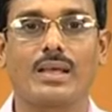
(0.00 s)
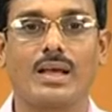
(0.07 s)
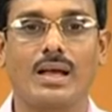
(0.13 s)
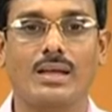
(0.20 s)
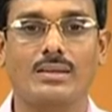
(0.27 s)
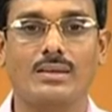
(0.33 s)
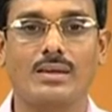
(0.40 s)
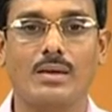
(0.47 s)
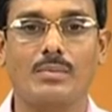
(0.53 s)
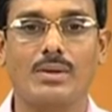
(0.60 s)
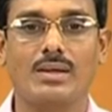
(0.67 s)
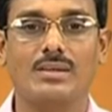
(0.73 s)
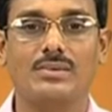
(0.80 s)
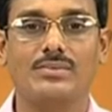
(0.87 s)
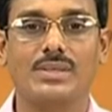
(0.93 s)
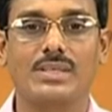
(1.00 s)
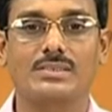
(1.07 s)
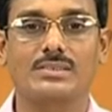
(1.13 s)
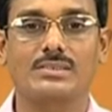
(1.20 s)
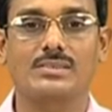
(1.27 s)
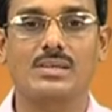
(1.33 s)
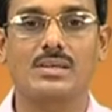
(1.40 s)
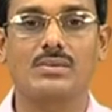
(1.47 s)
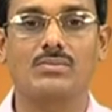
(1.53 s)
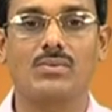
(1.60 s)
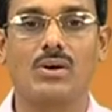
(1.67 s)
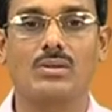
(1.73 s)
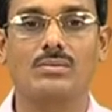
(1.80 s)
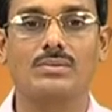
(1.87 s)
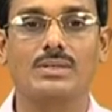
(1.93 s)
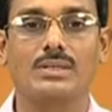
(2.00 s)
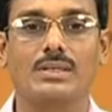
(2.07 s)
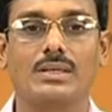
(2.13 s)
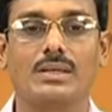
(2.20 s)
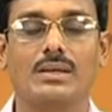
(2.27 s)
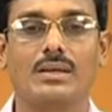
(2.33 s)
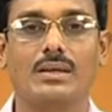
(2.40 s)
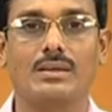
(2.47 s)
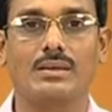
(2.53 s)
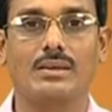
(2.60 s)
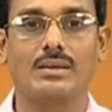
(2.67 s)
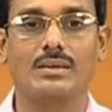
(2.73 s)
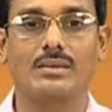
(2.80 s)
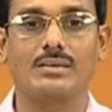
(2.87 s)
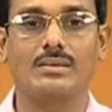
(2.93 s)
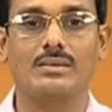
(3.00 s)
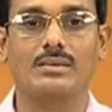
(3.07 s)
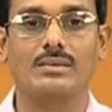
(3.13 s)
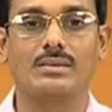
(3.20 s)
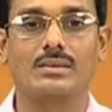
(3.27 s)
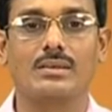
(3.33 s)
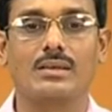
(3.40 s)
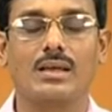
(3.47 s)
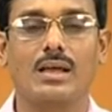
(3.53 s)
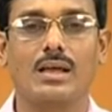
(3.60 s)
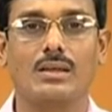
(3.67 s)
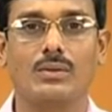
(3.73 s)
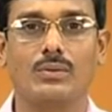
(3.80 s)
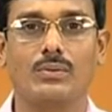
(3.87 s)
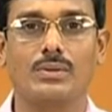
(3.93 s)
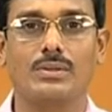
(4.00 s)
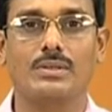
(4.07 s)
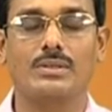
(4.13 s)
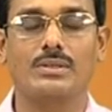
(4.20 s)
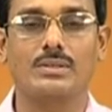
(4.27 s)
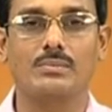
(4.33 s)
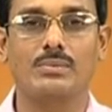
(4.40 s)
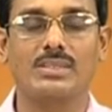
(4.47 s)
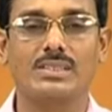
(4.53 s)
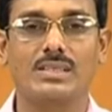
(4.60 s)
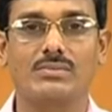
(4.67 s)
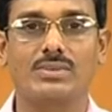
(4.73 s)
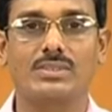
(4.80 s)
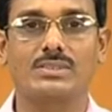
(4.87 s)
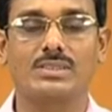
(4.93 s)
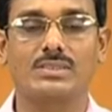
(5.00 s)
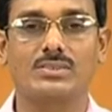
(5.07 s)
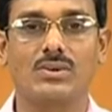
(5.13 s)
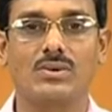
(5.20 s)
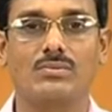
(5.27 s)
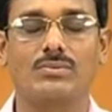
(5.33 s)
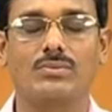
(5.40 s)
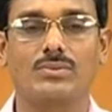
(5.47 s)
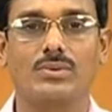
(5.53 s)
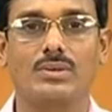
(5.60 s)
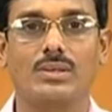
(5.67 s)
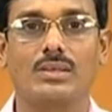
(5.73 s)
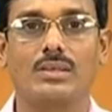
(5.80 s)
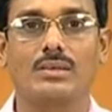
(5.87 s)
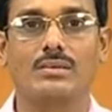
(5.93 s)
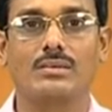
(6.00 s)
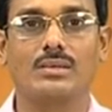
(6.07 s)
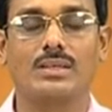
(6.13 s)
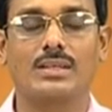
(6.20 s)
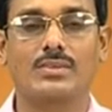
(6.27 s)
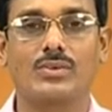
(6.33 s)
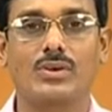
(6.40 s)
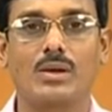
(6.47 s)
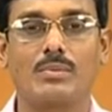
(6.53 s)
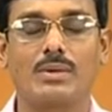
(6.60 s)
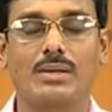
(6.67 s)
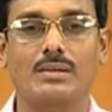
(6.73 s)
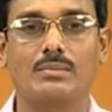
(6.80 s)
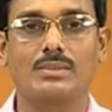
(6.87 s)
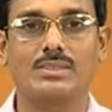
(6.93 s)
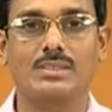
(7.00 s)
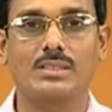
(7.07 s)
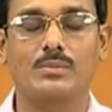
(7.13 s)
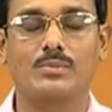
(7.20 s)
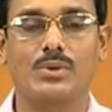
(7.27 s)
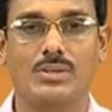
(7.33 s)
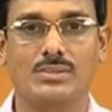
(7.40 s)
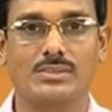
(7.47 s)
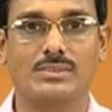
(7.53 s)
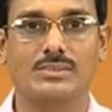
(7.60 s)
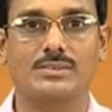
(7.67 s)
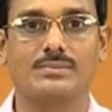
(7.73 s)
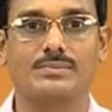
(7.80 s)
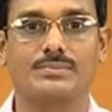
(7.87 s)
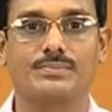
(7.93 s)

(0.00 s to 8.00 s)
and the chemical reactions involved in it, along with the basic features of the electrochemical machining process.